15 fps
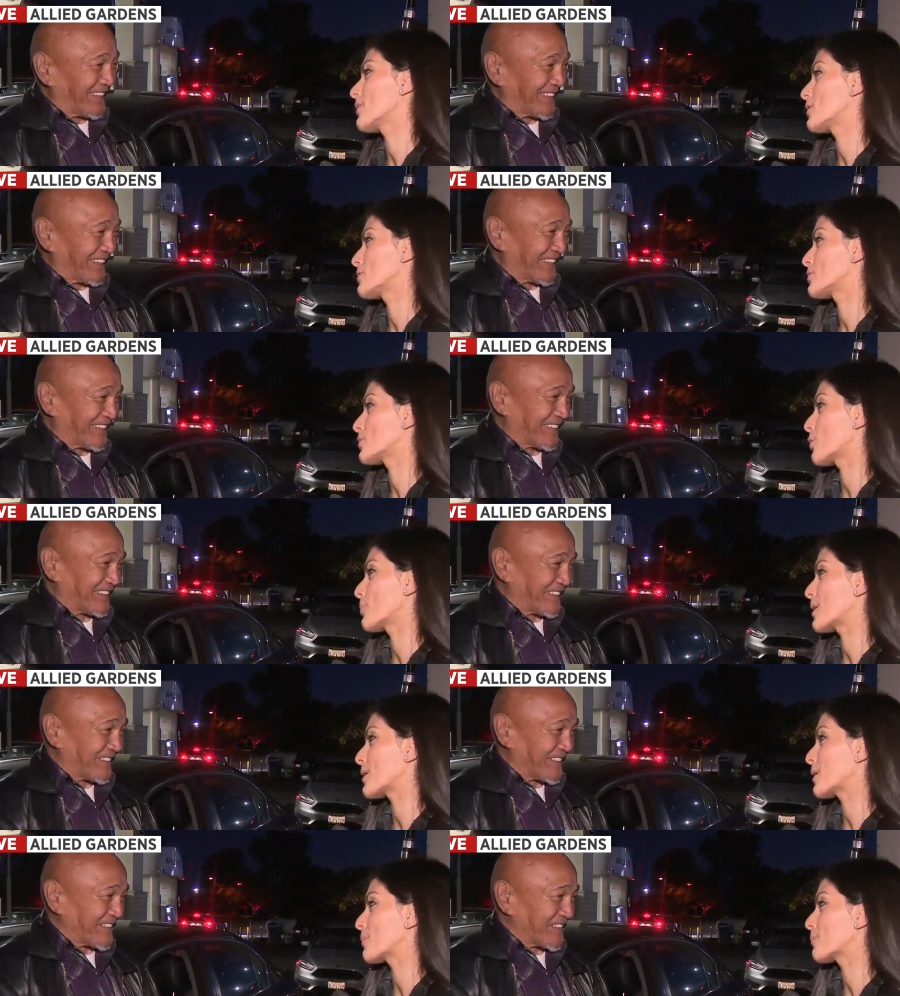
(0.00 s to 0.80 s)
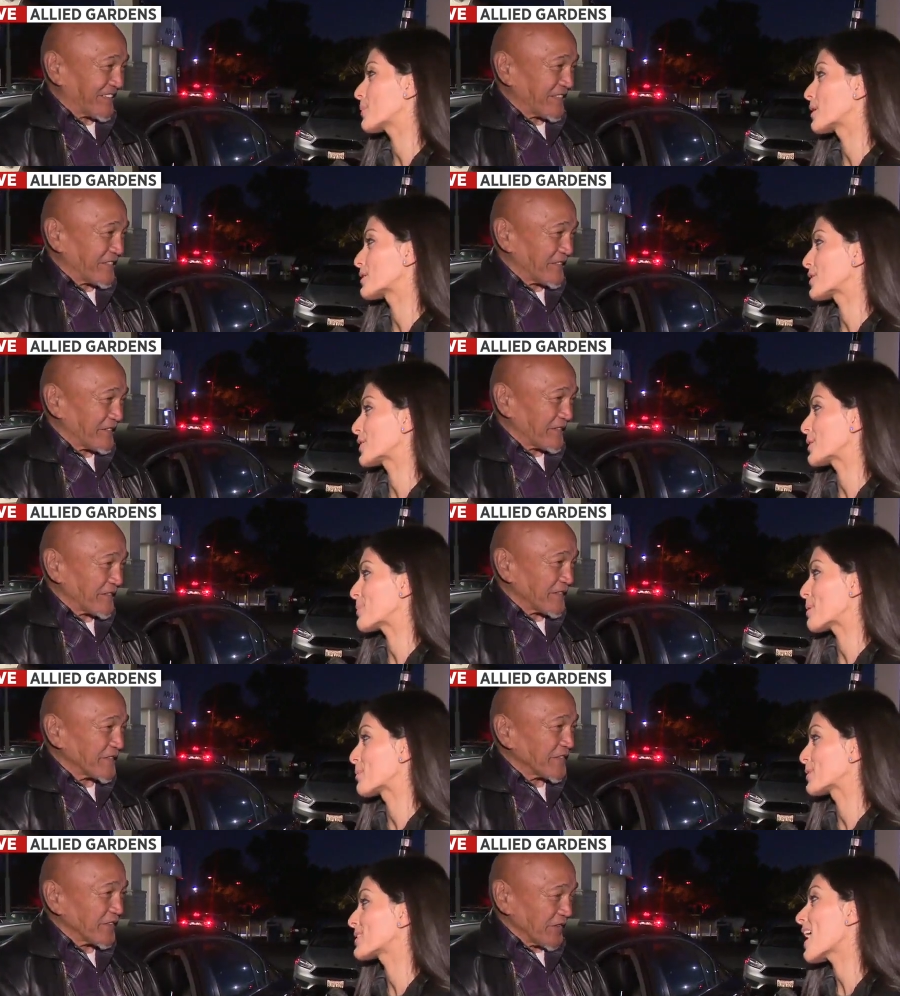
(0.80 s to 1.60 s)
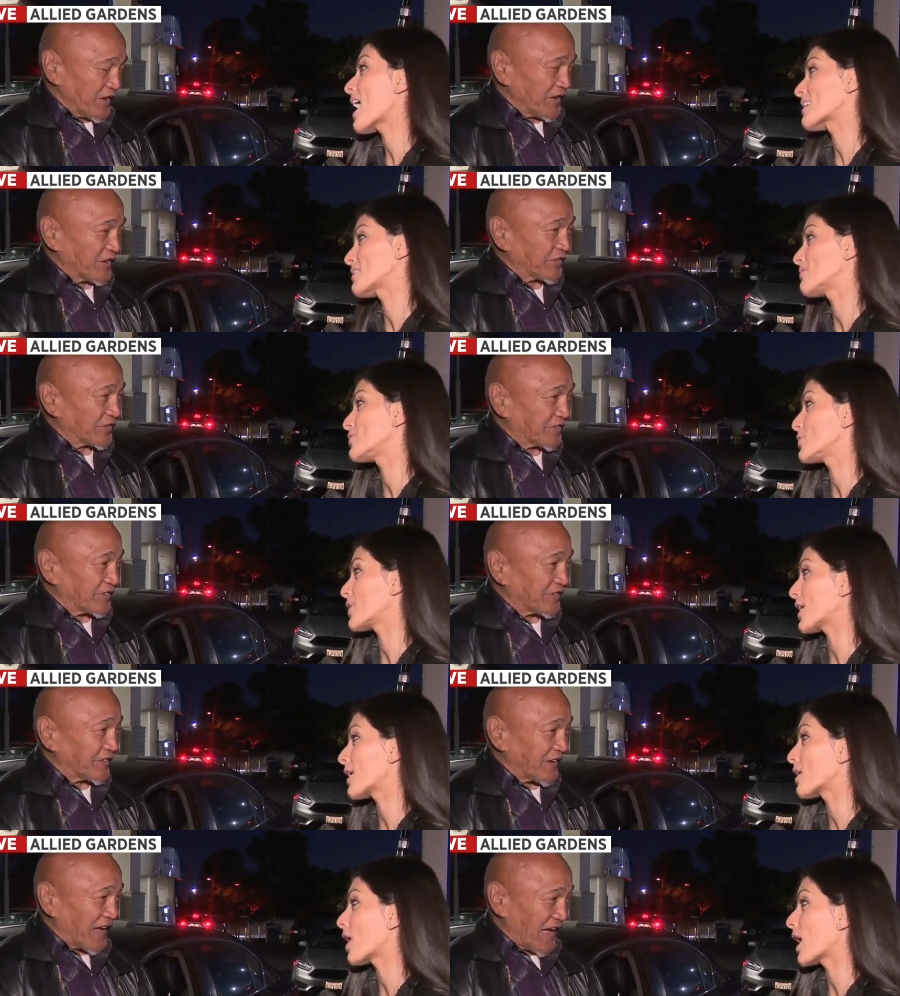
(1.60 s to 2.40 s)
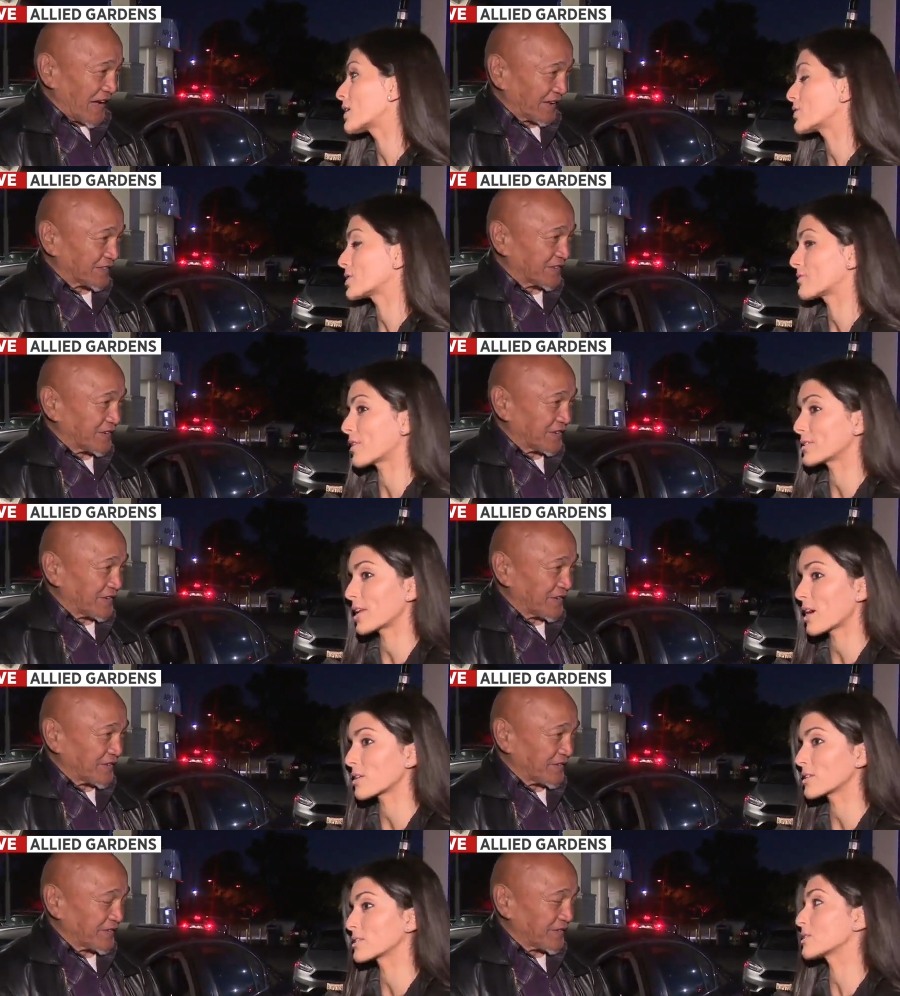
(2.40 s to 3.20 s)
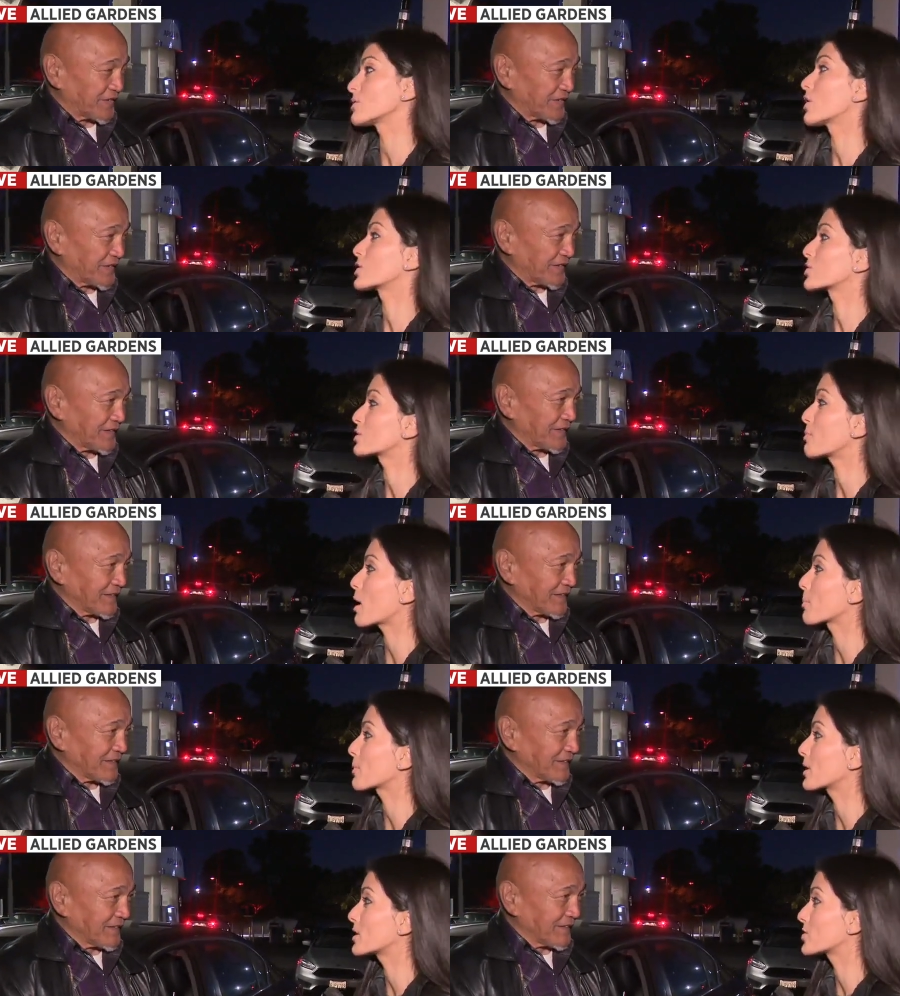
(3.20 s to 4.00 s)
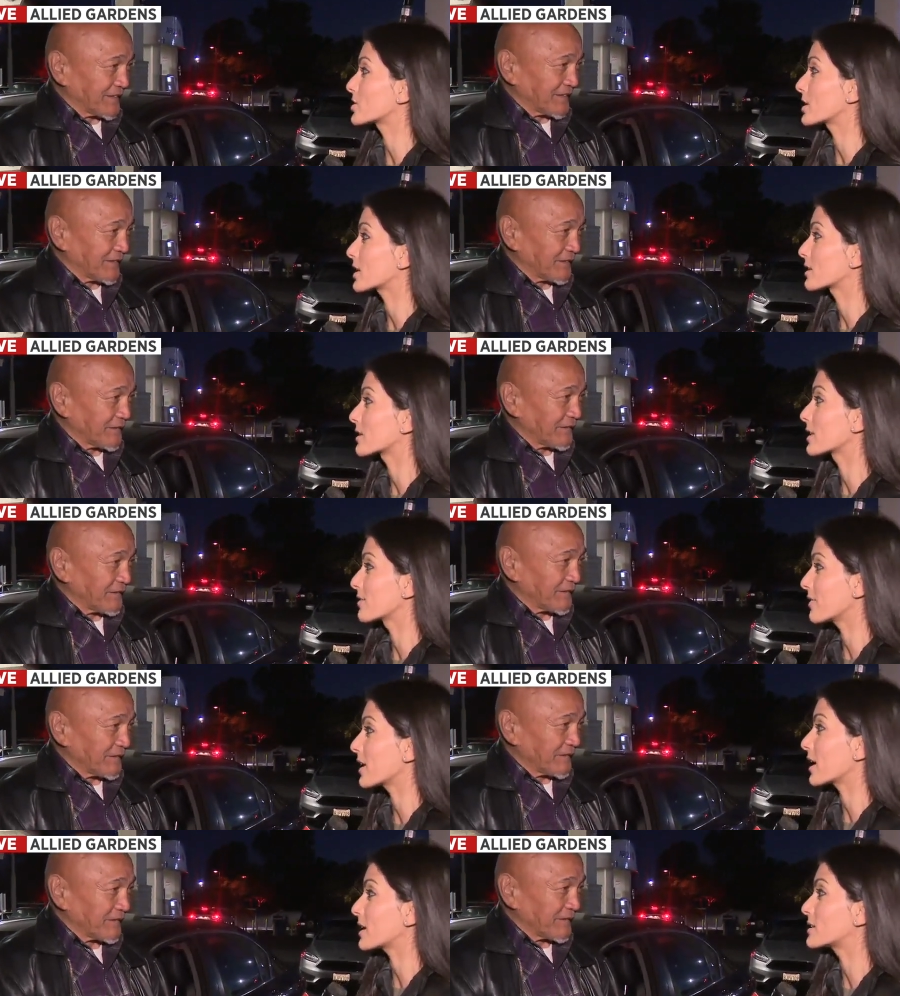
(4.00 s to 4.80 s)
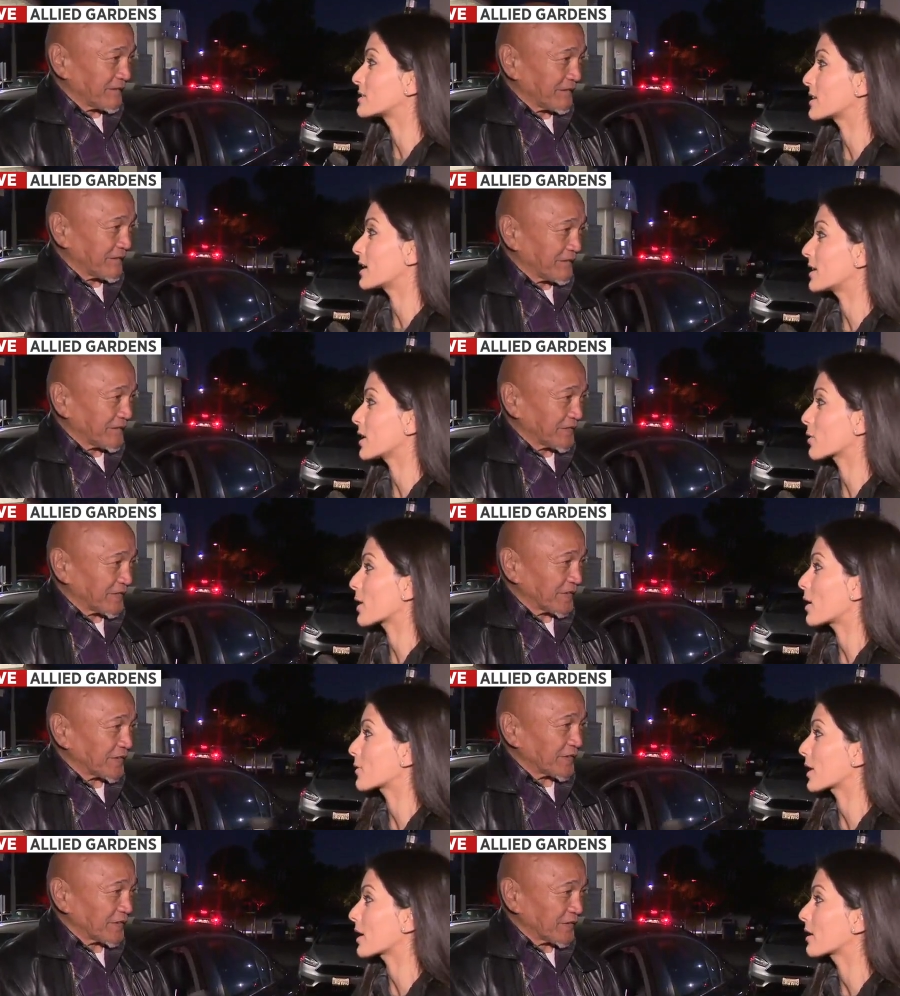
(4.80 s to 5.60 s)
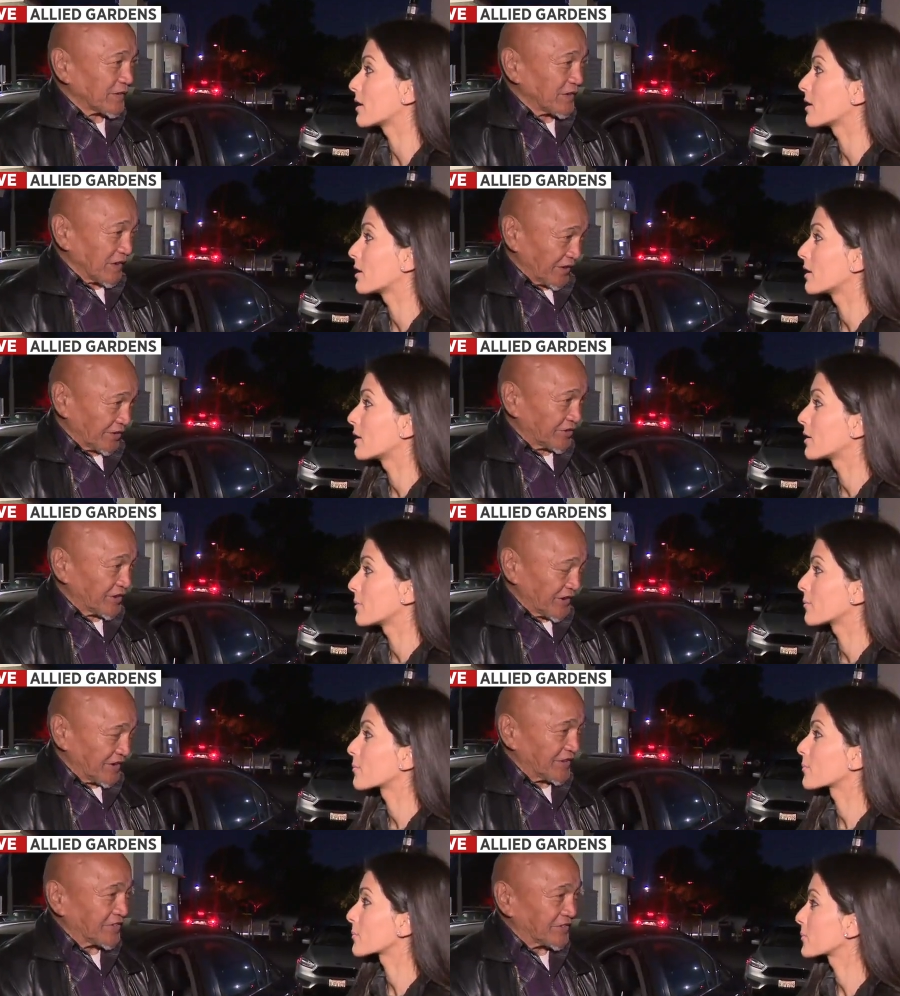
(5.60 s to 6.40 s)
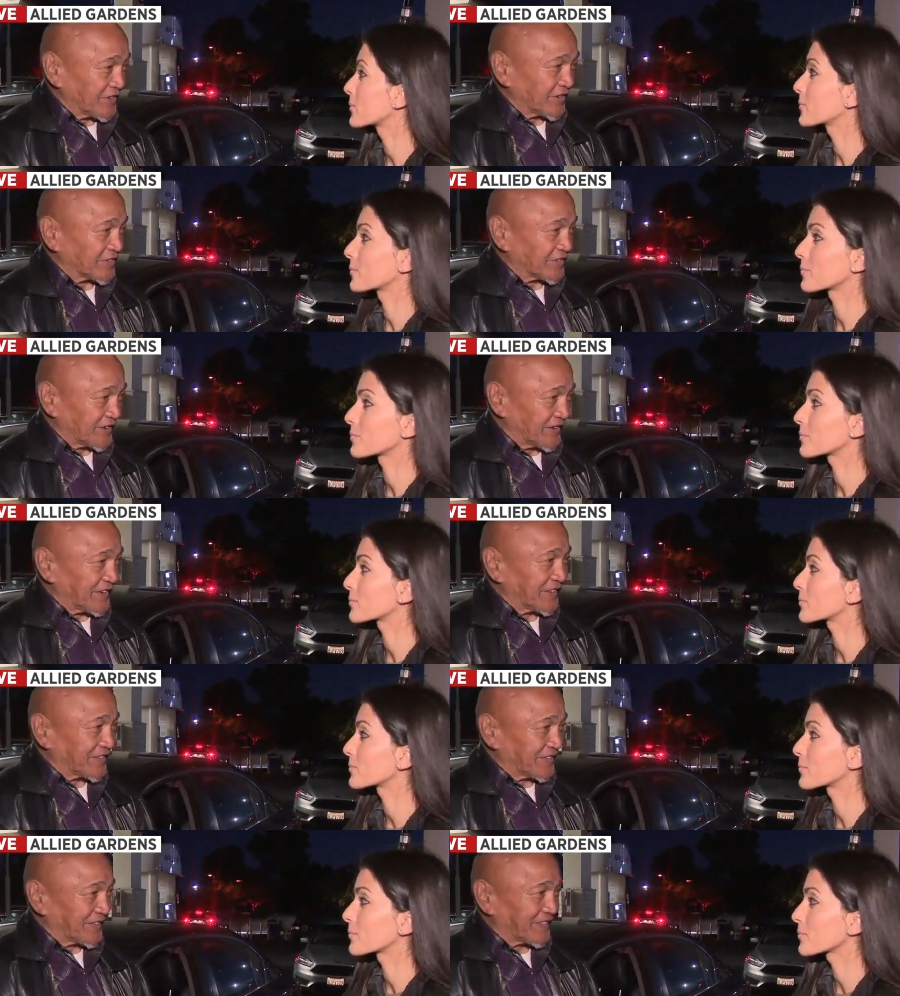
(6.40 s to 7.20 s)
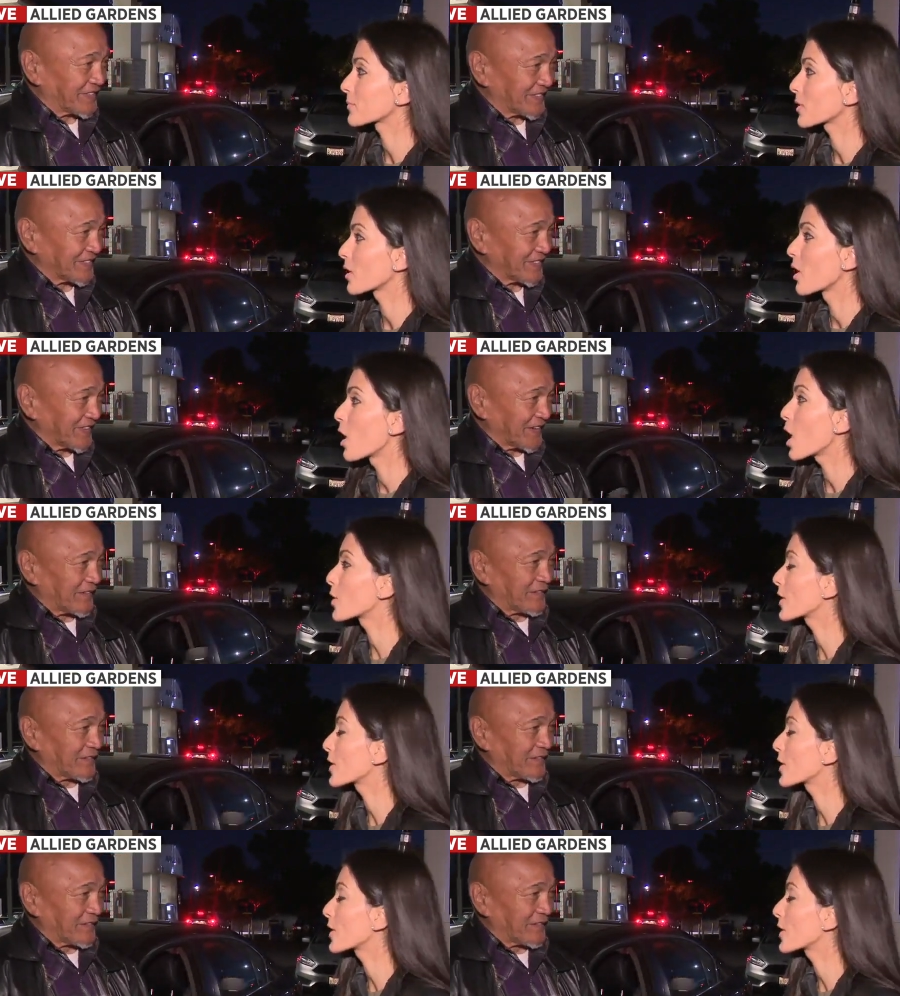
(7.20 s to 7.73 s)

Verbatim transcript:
Speaker 1: there are so many military members. Active yes. duty, I just found out, is the largest population living in San Diego County.
Speaker 2: Yes, it is. Yes, it is. Yeah. All